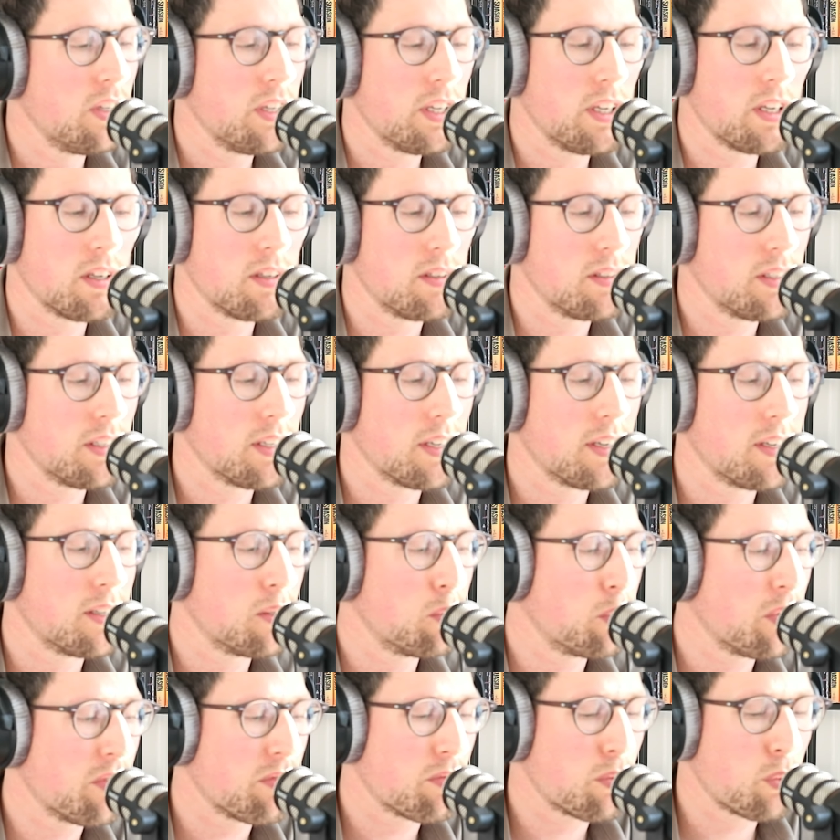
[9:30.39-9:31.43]

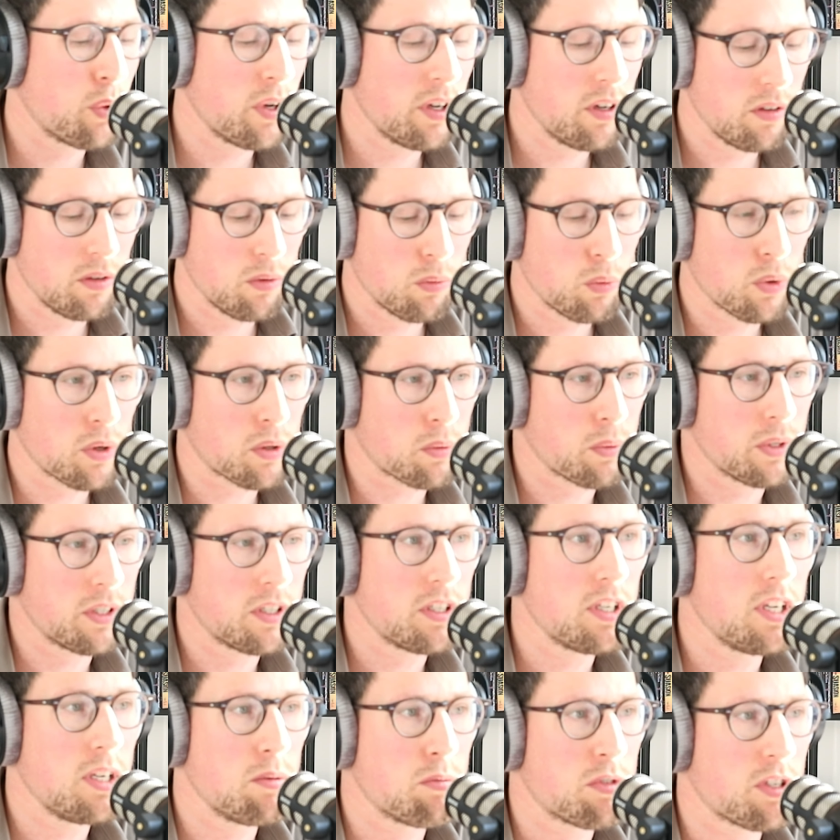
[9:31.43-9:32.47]
We work with
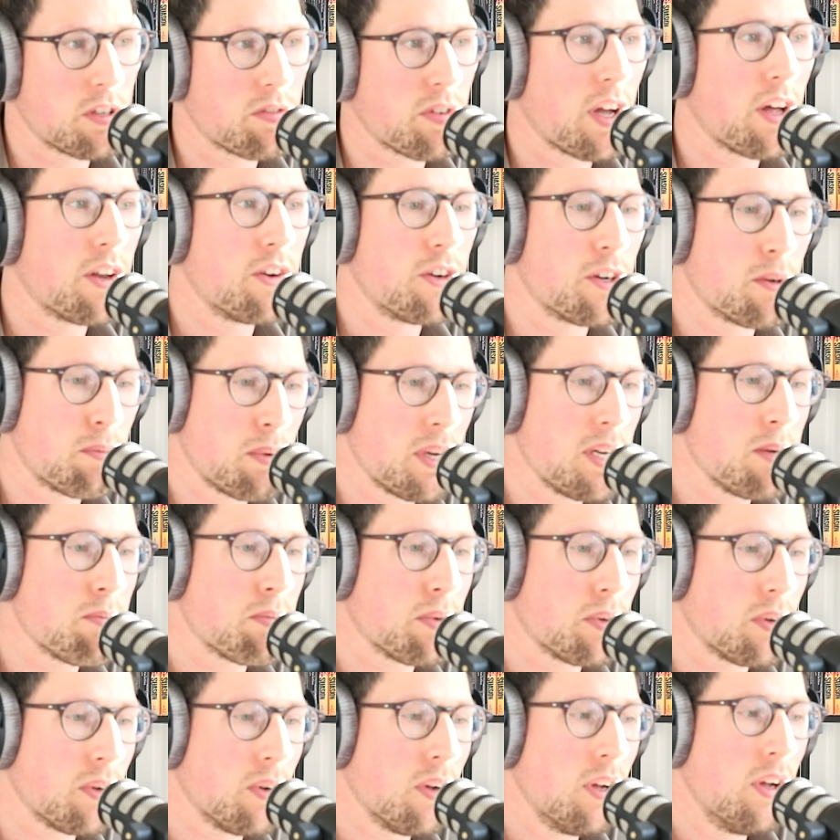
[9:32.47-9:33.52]
teams of 100
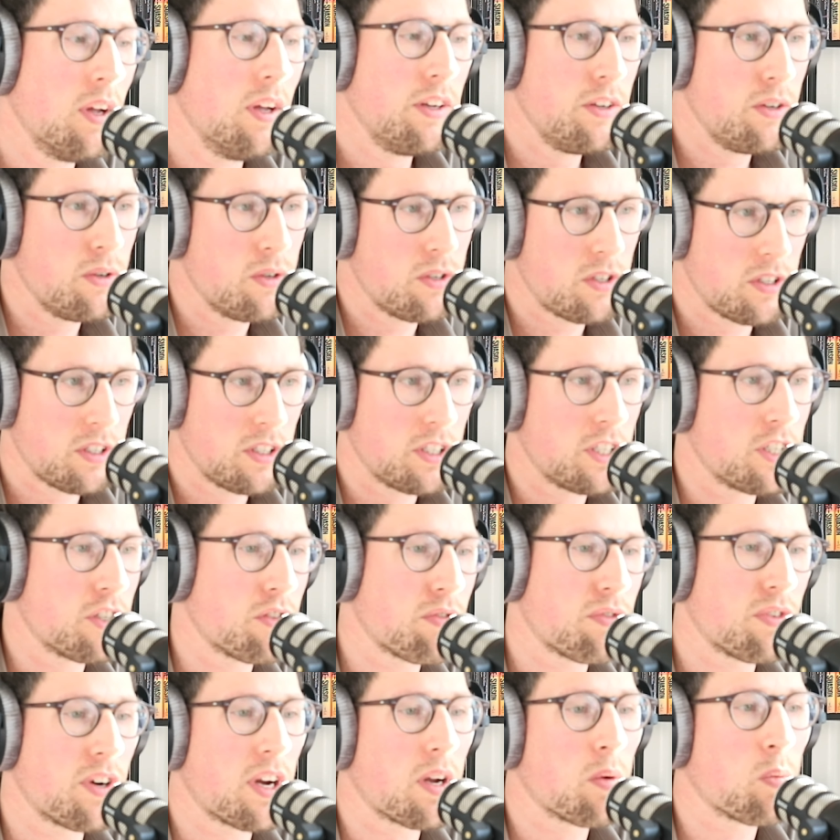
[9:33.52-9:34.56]
people using these
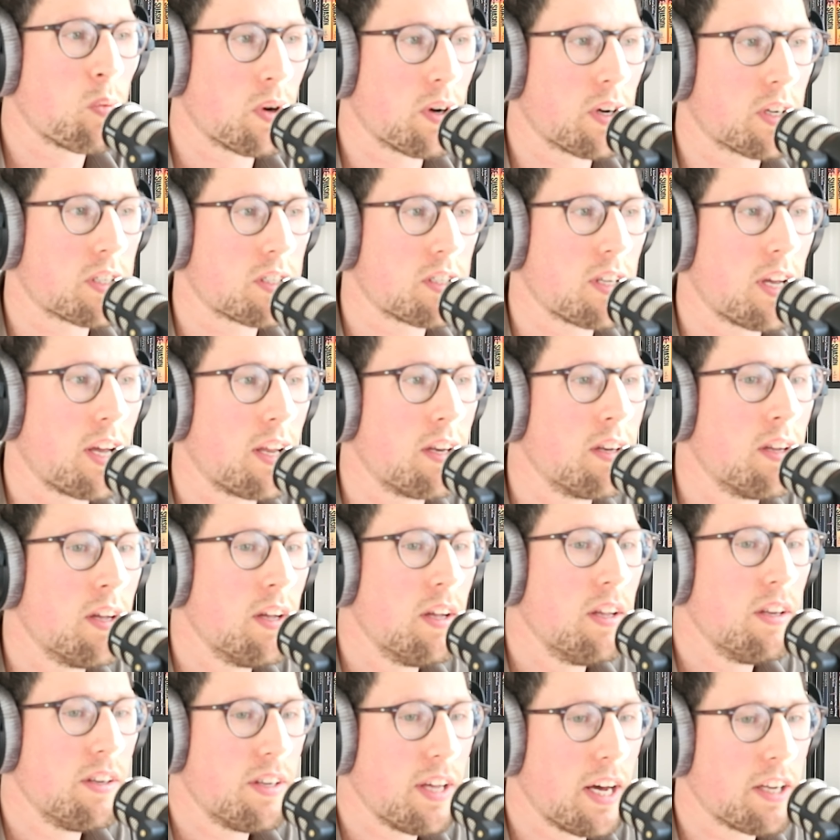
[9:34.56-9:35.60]
frameworks, and
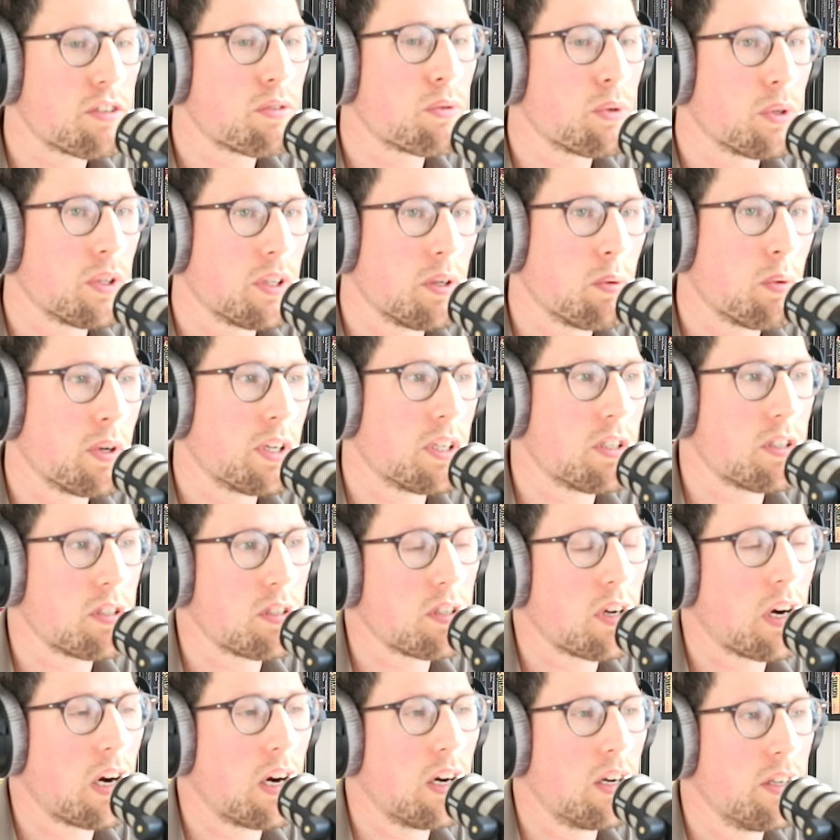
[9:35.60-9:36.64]
that's really when you
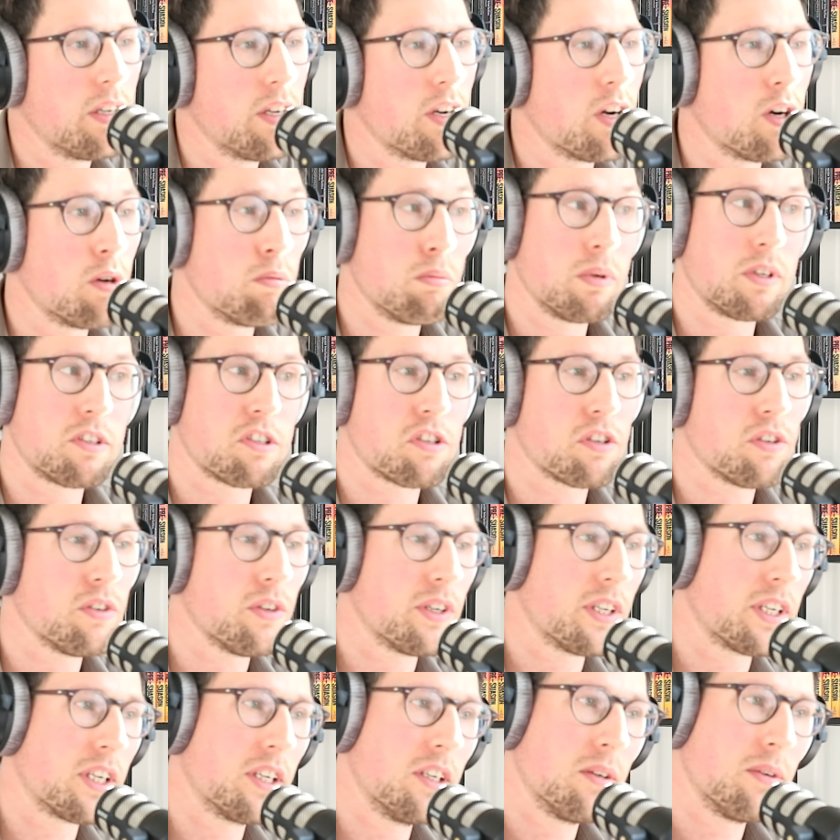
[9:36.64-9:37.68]
start,
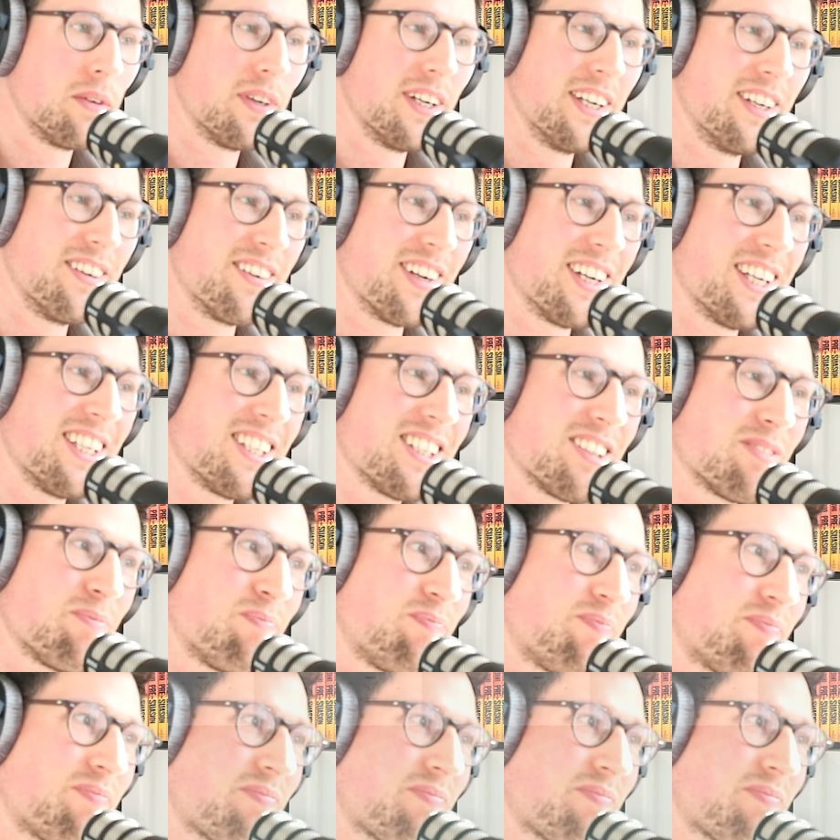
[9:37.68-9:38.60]
maturing in a way, right?